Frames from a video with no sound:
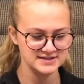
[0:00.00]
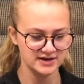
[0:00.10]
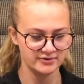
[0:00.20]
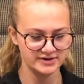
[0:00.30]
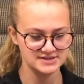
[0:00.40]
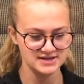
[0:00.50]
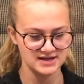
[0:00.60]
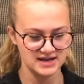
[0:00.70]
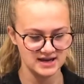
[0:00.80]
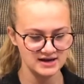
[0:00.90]
are going to
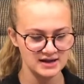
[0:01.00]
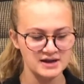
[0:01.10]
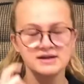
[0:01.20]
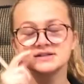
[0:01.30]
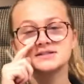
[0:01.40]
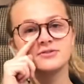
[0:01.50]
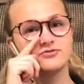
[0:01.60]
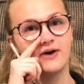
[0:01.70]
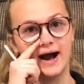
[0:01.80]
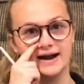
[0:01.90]
need to
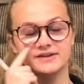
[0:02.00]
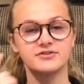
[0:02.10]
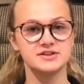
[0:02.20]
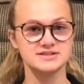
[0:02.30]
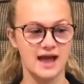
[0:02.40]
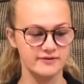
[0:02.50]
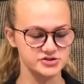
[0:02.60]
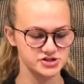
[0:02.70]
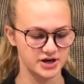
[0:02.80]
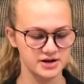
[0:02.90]
find for the
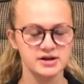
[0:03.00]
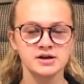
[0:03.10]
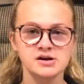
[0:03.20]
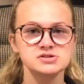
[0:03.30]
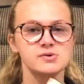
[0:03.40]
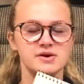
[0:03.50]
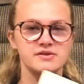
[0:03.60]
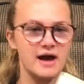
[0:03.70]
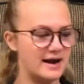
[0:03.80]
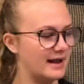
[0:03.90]
scavenger hunt. So
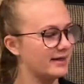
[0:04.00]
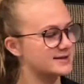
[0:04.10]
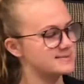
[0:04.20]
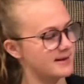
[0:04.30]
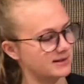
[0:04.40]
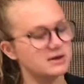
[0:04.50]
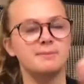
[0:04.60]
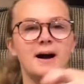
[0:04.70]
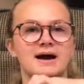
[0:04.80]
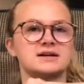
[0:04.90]
and I like to make a little
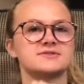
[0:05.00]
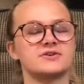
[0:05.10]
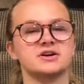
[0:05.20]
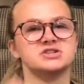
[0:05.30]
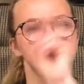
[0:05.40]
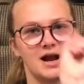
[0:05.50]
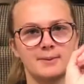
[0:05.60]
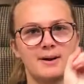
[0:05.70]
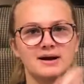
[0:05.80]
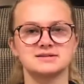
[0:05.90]
box for a check
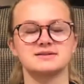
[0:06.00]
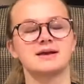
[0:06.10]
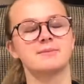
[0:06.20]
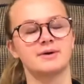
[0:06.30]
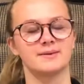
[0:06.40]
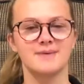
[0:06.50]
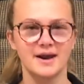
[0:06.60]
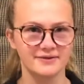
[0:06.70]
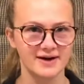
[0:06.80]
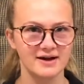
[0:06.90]
box, and they can bring a
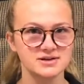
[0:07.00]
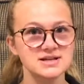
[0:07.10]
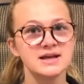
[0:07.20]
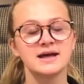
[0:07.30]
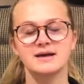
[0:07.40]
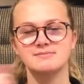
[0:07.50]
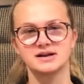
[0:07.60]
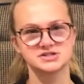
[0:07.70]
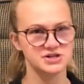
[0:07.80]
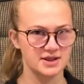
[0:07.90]
pen around and
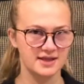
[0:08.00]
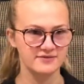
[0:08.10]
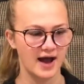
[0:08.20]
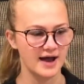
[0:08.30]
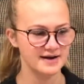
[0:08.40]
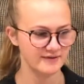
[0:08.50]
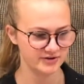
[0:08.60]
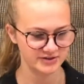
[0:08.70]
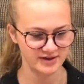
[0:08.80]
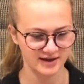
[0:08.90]
make sure that they've gotten
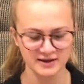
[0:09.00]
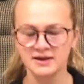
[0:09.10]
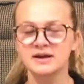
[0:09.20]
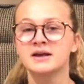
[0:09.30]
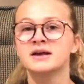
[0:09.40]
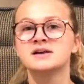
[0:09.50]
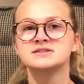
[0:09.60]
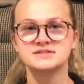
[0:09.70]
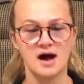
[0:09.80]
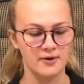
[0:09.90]
everything.
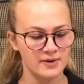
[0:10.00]
So